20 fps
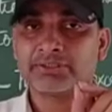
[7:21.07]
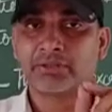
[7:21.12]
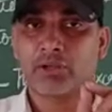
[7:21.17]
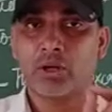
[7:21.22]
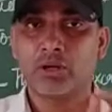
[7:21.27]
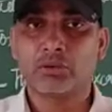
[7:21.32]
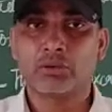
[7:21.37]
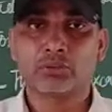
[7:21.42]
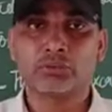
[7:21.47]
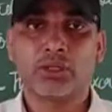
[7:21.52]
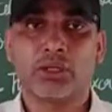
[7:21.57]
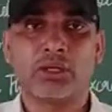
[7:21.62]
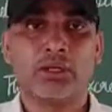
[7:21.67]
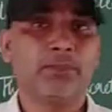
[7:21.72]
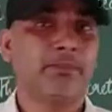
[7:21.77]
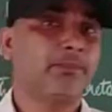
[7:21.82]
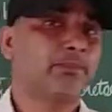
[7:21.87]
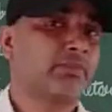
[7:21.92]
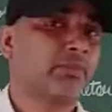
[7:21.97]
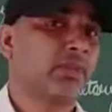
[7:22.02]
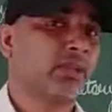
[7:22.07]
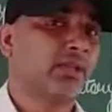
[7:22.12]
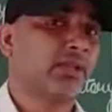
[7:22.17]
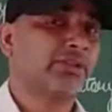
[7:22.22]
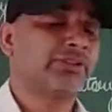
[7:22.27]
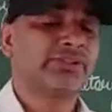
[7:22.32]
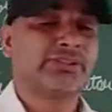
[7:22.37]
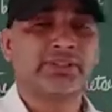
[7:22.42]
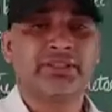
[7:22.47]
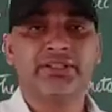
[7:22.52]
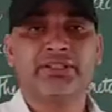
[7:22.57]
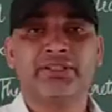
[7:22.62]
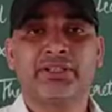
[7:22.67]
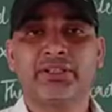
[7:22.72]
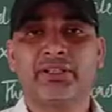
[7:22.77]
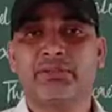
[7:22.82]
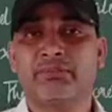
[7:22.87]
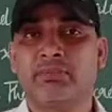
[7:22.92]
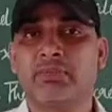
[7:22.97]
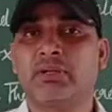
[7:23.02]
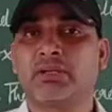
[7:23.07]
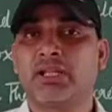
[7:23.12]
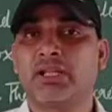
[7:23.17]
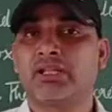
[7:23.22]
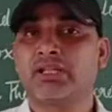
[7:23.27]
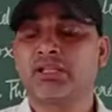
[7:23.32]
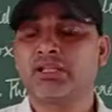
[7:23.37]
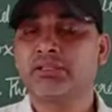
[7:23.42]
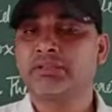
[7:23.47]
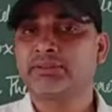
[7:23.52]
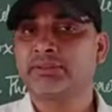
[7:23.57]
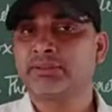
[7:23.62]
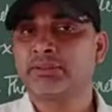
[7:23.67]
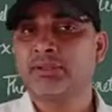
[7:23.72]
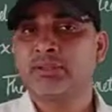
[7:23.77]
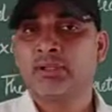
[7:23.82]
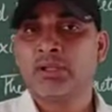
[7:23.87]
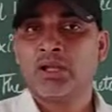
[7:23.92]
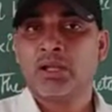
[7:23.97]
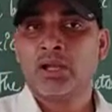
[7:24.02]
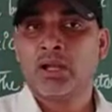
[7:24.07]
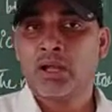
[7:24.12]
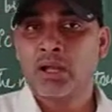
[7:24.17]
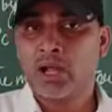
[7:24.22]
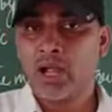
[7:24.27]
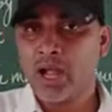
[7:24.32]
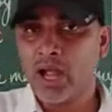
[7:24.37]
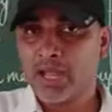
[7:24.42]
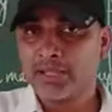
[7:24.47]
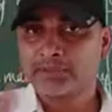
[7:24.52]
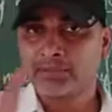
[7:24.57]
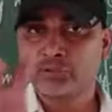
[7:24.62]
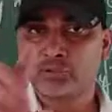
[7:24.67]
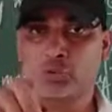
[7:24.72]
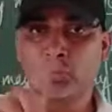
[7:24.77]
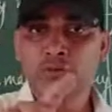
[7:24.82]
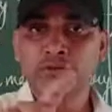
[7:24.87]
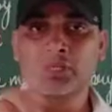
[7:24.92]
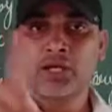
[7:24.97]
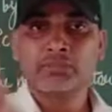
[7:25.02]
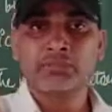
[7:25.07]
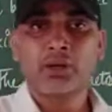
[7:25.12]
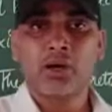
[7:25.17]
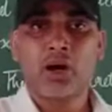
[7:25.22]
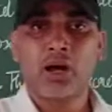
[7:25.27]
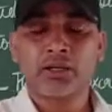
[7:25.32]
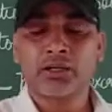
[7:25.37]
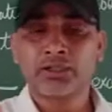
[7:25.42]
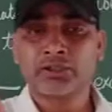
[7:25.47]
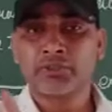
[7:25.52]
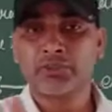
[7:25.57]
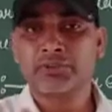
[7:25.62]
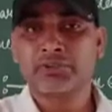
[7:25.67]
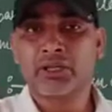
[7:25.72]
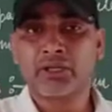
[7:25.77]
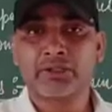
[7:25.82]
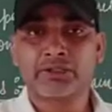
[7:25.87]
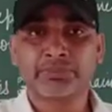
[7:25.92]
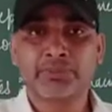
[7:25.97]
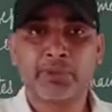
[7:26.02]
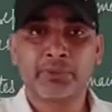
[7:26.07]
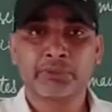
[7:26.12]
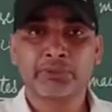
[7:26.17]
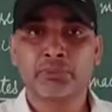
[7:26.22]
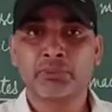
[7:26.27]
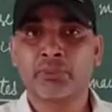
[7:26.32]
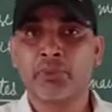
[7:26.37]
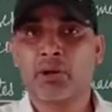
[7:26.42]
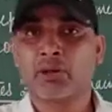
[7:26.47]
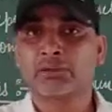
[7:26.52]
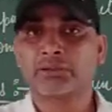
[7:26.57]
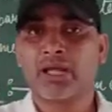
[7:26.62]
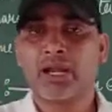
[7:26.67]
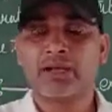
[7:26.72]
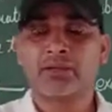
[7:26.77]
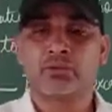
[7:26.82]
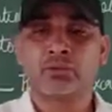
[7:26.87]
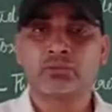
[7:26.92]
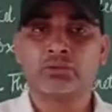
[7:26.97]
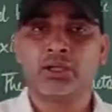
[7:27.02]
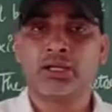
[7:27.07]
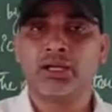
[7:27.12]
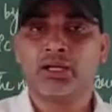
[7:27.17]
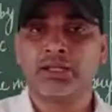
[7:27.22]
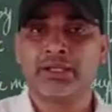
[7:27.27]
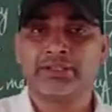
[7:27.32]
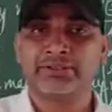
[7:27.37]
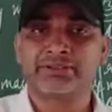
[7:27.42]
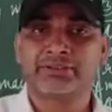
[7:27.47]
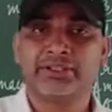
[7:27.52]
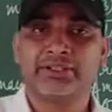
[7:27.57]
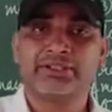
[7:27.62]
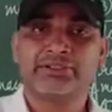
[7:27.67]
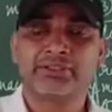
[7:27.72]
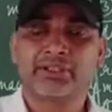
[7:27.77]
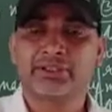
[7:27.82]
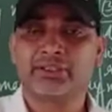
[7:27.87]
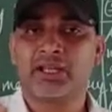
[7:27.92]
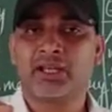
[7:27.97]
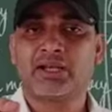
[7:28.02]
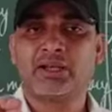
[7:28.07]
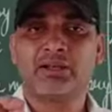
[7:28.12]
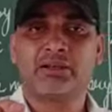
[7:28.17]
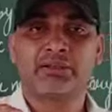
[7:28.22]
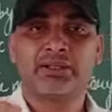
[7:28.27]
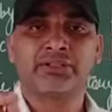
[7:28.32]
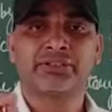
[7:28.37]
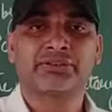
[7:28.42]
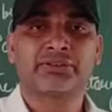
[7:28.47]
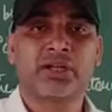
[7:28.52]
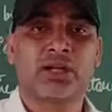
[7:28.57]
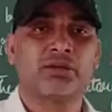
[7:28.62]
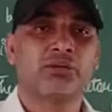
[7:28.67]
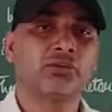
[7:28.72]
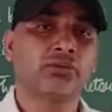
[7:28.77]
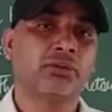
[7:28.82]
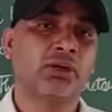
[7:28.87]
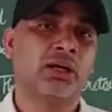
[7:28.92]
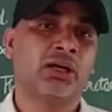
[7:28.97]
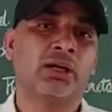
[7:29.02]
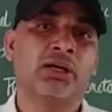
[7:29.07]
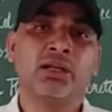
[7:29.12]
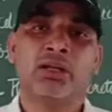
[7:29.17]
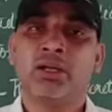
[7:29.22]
called to the excretory materials, and those are the organs which are responsible for that to the excretion, that is called to the